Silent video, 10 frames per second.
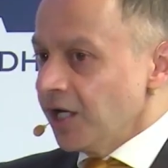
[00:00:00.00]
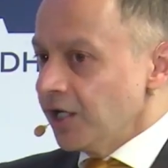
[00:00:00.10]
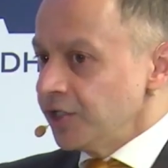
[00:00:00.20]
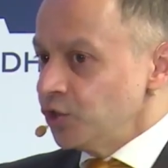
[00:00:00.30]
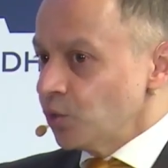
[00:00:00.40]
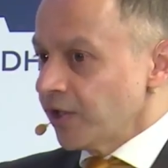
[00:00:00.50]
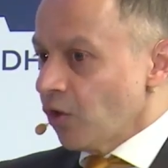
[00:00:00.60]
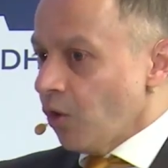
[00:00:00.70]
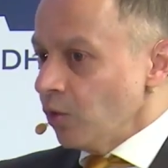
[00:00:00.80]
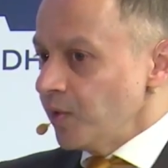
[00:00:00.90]
you can
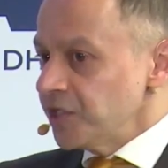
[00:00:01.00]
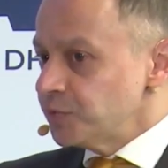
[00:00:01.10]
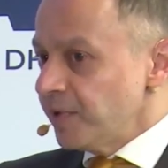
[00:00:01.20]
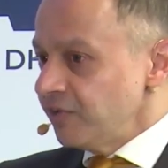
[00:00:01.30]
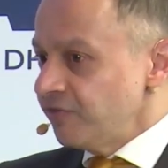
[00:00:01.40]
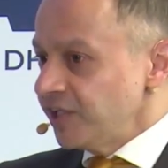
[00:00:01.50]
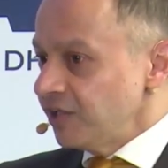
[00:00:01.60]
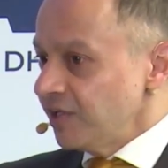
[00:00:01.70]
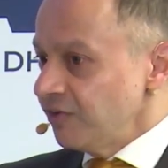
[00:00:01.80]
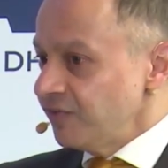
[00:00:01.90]
always benefit
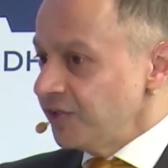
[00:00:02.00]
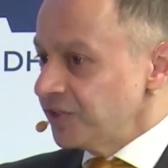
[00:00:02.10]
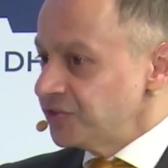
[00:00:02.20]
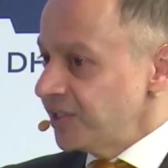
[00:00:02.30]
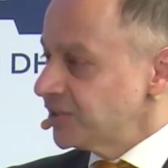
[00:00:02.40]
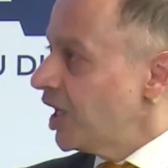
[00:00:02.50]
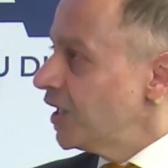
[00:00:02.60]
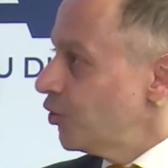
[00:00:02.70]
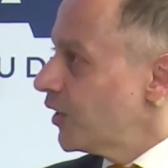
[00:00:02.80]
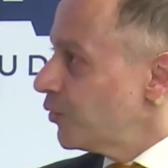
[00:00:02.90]
even if interest rates are
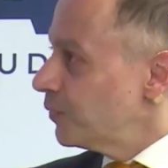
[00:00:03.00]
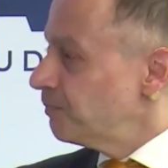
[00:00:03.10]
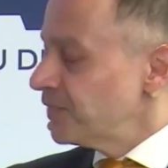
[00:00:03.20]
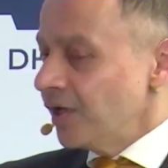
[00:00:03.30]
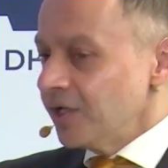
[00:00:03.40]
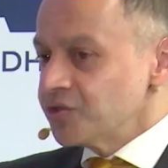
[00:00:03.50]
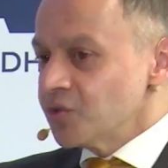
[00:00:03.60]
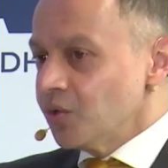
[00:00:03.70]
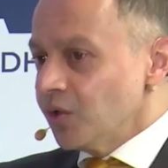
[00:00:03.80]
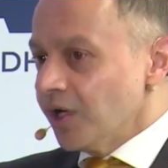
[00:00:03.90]
high or down.
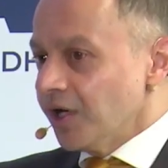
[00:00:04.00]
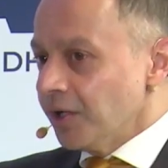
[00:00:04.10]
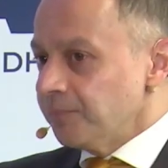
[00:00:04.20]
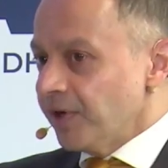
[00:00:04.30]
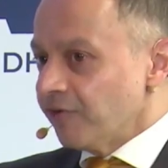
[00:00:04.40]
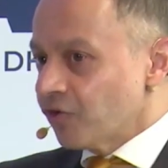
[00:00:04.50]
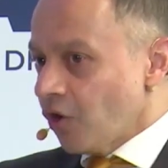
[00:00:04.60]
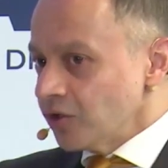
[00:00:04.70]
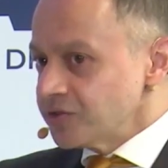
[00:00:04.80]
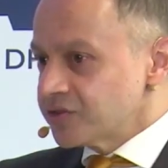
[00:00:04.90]
So, of
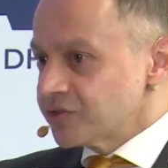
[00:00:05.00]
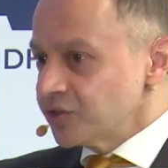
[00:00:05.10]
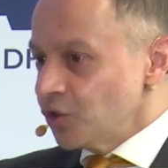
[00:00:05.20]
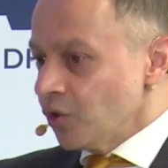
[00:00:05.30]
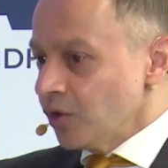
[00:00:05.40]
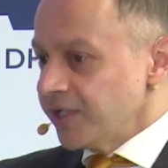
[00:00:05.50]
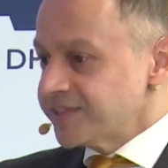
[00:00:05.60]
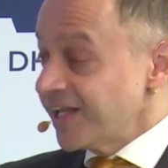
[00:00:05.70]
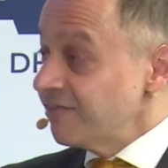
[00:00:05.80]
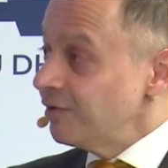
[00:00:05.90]
course,
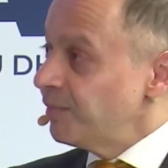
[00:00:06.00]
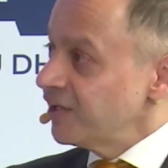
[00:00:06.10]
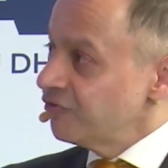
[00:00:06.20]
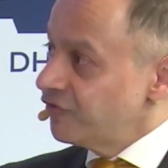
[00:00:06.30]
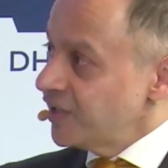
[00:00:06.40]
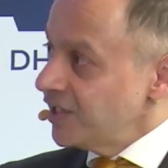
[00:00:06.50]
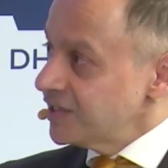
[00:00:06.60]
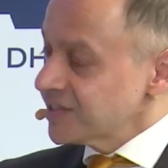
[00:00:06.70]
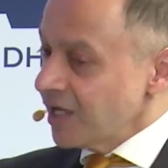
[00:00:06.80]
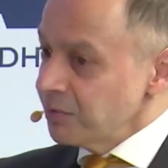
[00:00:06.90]
it's a level playing field.
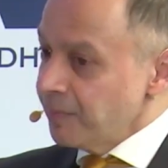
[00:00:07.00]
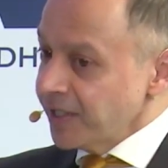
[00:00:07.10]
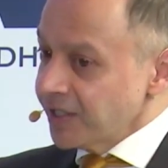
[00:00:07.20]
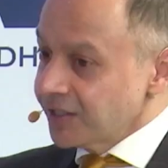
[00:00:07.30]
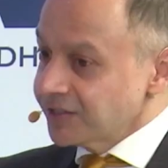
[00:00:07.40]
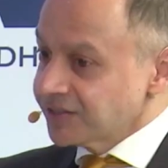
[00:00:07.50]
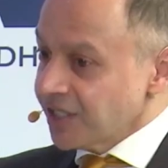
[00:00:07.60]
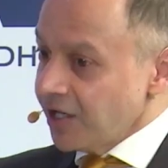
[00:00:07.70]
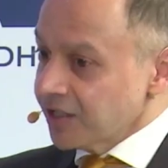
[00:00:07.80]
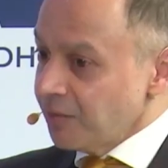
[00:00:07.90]
Islamic banks
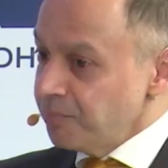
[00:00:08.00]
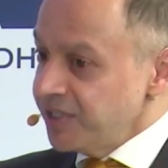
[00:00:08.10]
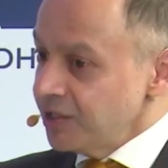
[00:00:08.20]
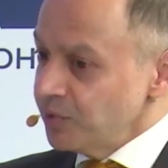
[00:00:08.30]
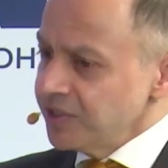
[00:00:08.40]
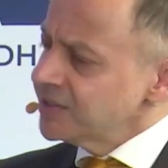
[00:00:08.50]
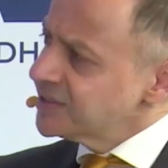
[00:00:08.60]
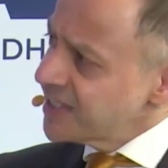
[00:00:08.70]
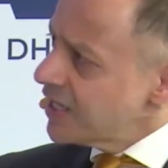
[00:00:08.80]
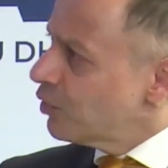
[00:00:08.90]
are competing within the
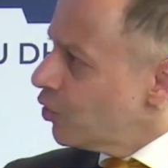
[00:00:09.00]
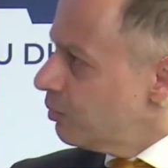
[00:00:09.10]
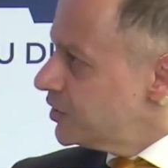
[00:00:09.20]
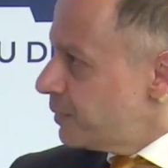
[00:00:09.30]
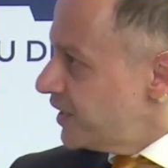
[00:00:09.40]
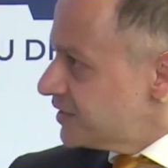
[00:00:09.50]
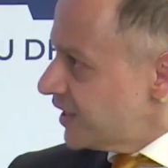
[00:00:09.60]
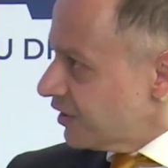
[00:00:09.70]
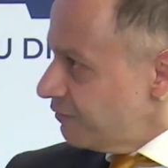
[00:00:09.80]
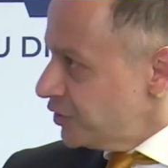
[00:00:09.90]
same global space
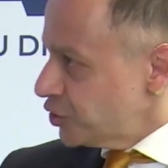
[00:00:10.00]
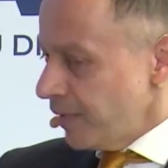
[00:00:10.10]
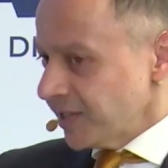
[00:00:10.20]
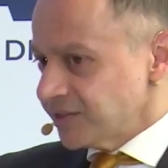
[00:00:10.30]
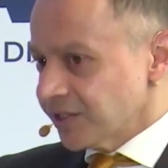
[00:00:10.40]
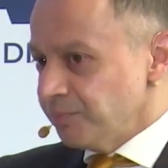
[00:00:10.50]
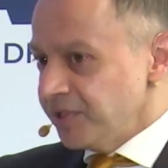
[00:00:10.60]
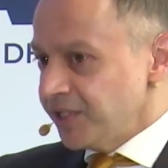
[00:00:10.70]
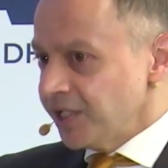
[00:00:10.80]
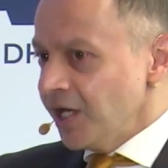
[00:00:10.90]
that conventional banks are competing.